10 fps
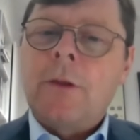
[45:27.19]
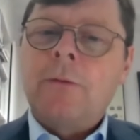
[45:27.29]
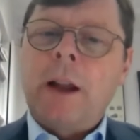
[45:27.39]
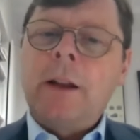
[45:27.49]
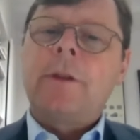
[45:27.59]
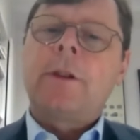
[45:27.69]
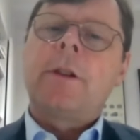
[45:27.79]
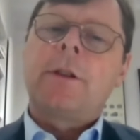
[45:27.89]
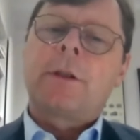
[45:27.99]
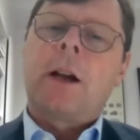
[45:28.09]
Relative
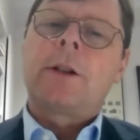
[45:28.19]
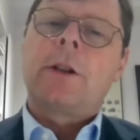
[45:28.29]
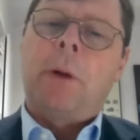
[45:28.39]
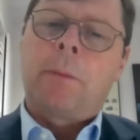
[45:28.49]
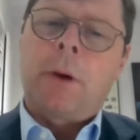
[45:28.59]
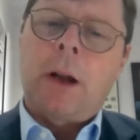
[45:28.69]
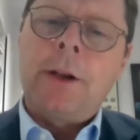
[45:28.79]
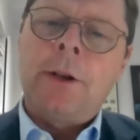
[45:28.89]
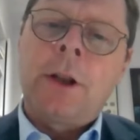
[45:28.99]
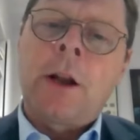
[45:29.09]
to the size of the
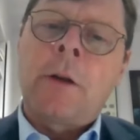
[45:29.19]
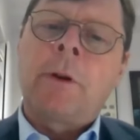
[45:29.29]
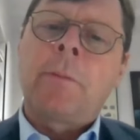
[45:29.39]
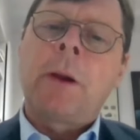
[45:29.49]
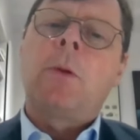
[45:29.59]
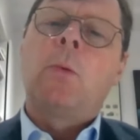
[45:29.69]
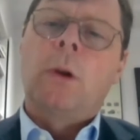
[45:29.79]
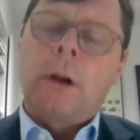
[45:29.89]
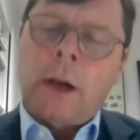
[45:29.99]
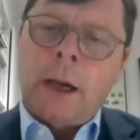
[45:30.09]
population, the number of people
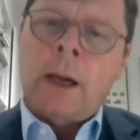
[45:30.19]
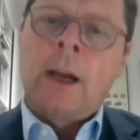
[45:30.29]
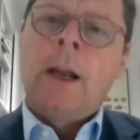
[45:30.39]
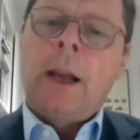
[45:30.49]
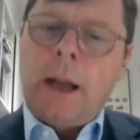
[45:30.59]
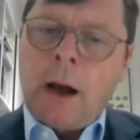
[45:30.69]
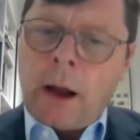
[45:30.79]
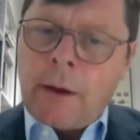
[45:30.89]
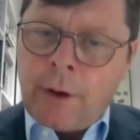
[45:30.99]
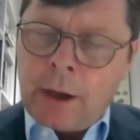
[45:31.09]
working in
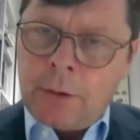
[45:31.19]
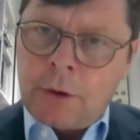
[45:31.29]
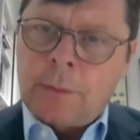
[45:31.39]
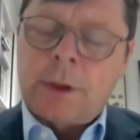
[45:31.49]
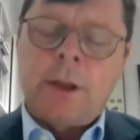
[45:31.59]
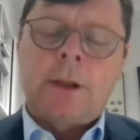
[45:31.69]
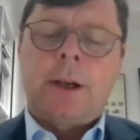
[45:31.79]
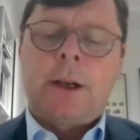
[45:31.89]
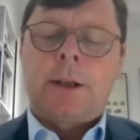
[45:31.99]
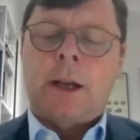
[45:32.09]
higher value jobs in the
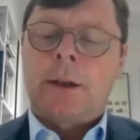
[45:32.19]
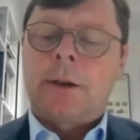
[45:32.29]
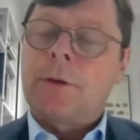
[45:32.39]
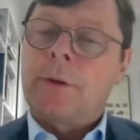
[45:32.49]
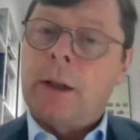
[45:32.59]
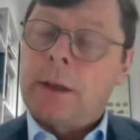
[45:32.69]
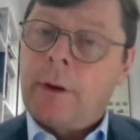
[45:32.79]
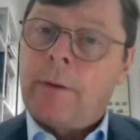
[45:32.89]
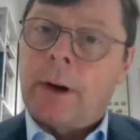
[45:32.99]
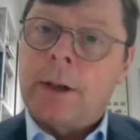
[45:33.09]
city centre is
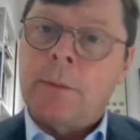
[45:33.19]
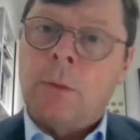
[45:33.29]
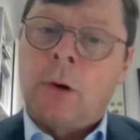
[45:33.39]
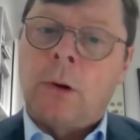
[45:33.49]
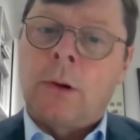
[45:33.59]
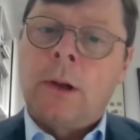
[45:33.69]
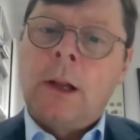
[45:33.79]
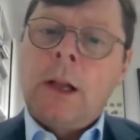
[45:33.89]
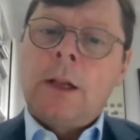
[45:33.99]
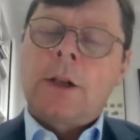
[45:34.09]
relatively very small.
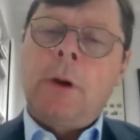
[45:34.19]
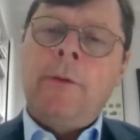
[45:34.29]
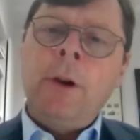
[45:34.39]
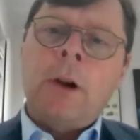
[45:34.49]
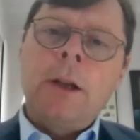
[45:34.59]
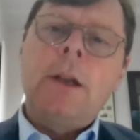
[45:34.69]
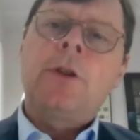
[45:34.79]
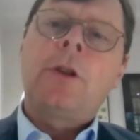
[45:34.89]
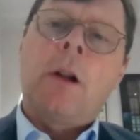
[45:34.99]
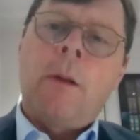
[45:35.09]
So if you
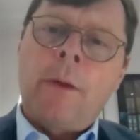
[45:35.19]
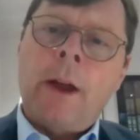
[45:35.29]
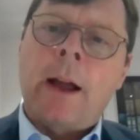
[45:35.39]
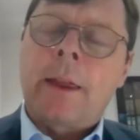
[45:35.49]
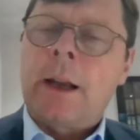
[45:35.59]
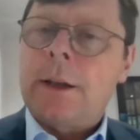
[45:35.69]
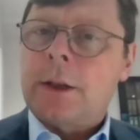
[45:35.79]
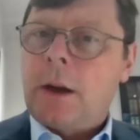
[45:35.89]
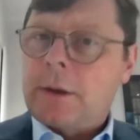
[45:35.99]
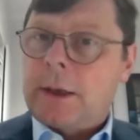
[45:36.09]
condition on that, then it
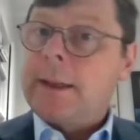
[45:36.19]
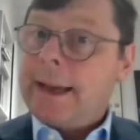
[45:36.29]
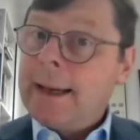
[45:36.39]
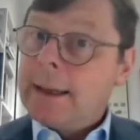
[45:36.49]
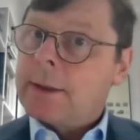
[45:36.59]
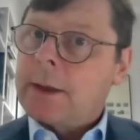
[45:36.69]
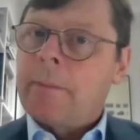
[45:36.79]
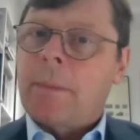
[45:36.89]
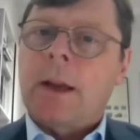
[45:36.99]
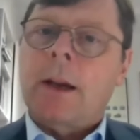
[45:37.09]
starts to tell us
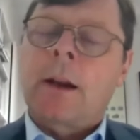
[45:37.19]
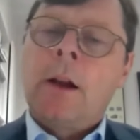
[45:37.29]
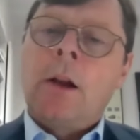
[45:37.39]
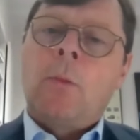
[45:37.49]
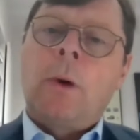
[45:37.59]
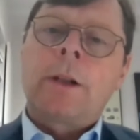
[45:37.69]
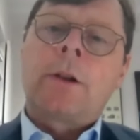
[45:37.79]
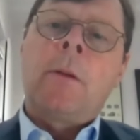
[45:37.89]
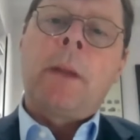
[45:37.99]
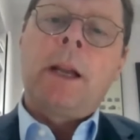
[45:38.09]
something. Whereas
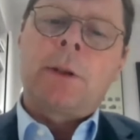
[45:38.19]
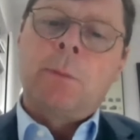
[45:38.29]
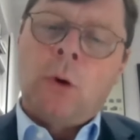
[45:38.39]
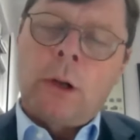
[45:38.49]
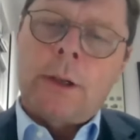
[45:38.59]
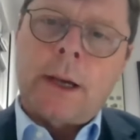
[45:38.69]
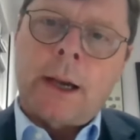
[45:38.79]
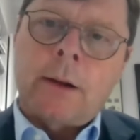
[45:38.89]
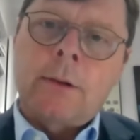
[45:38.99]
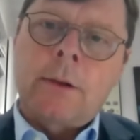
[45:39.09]
there are many smaller
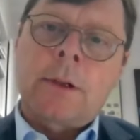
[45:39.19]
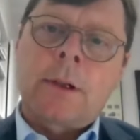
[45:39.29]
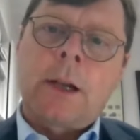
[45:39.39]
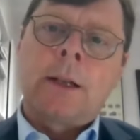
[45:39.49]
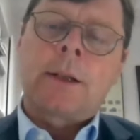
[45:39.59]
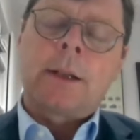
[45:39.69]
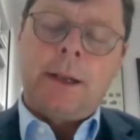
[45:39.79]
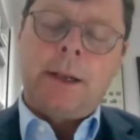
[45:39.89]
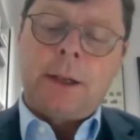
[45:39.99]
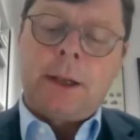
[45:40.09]
towns and
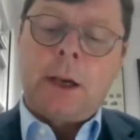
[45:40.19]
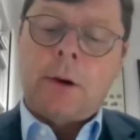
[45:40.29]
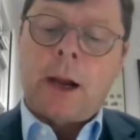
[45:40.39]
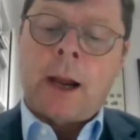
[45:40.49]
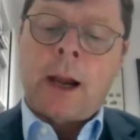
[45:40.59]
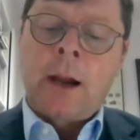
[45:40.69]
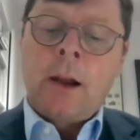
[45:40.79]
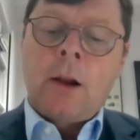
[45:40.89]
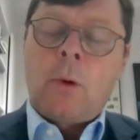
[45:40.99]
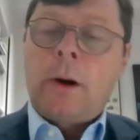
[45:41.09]
cities in the UK
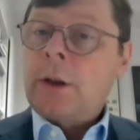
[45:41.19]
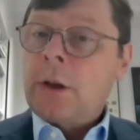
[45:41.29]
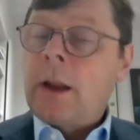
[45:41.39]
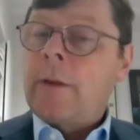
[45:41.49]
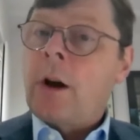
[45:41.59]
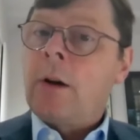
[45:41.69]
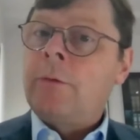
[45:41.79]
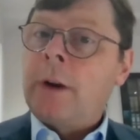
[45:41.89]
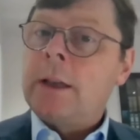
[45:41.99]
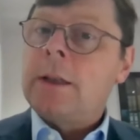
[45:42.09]
where actually they've
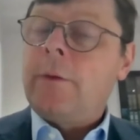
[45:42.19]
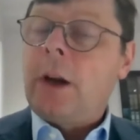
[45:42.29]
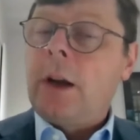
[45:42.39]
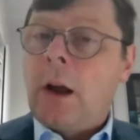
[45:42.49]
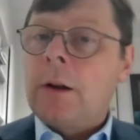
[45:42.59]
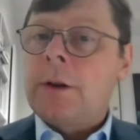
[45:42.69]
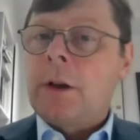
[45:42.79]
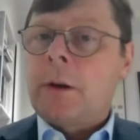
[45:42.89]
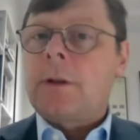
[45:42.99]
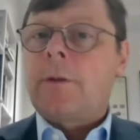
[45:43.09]
got relatively large
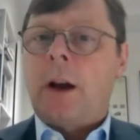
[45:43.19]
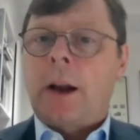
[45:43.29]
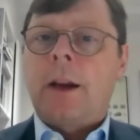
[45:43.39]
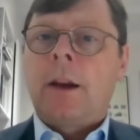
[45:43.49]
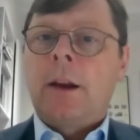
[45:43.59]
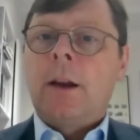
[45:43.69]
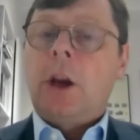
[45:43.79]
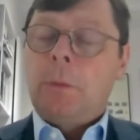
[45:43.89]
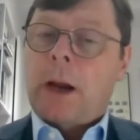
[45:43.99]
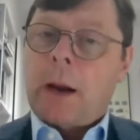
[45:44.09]
numbers of high
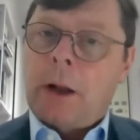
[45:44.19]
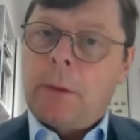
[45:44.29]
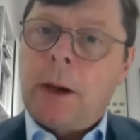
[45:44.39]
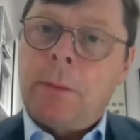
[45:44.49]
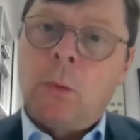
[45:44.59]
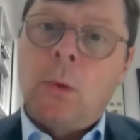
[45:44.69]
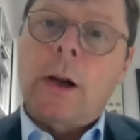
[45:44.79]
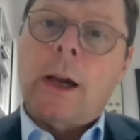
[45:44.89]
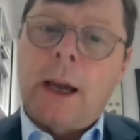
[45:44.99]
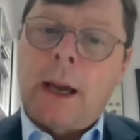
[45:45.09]
human capital people
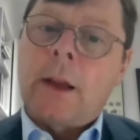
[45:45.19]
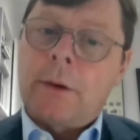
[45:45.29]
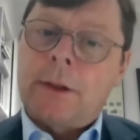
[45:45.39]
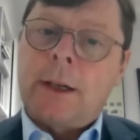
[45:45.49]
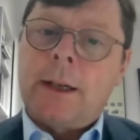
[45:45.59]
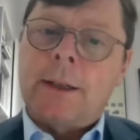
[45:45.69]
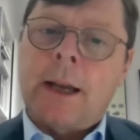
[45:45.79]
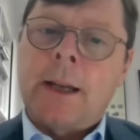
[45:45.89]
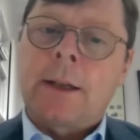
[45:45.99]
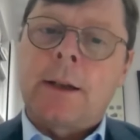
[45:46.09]
working in those city
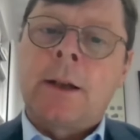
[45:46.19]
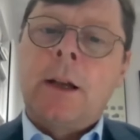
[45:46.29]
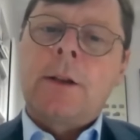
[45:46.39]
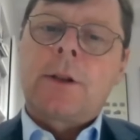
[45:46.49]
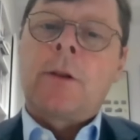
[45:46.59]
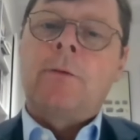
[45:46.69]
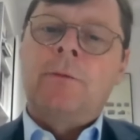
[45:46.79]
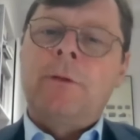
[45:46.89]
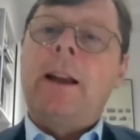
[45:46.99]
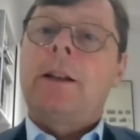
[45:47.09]
centres. So
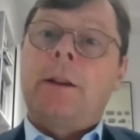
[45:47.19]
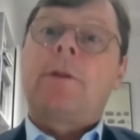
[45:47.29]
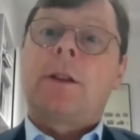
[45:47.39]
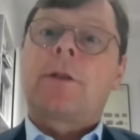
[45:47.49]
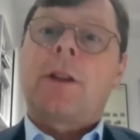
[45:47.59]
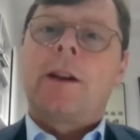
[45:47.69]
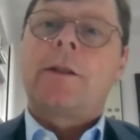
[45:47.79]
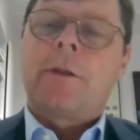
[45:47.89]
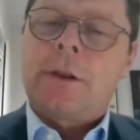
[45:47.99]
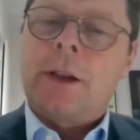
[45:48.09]
relative to the
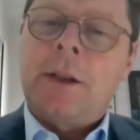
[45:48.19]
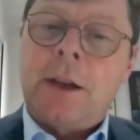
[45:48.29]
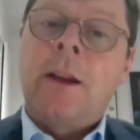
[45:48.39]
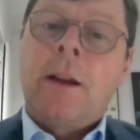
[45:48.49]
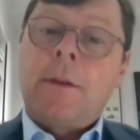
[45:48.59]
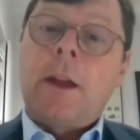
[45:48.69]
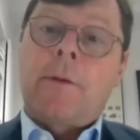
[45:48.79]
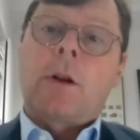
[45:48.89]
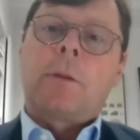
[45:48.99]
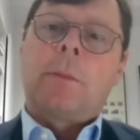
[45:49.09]
size of the city,
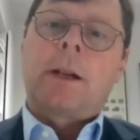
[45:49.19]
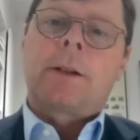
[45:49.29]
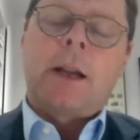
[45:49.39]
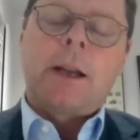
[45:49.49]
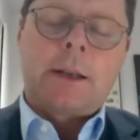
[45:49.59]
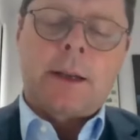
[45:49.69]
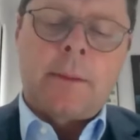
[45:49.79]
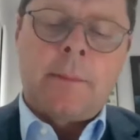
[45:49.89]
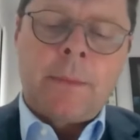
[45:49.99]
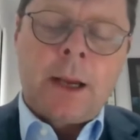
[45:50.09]
they've got a big
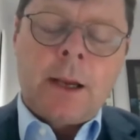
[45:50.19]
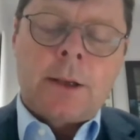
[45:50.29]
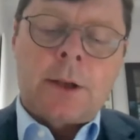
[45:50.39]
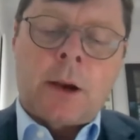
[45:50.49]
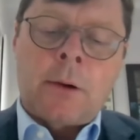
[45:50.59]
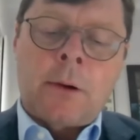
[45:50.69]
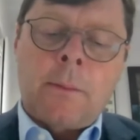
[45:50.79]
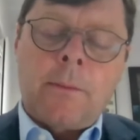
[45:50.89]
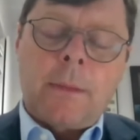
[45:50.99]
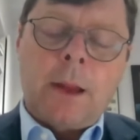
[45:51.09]
centre. So